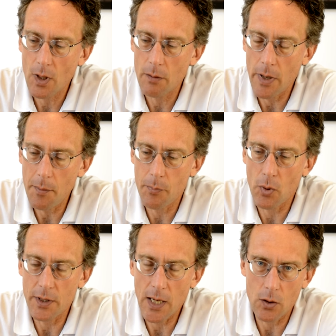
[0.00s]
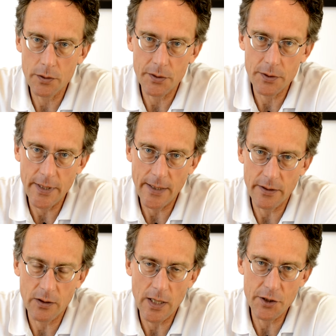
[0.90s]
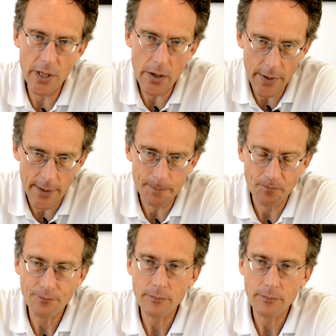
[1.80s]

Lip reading: maybe point out is that the criteria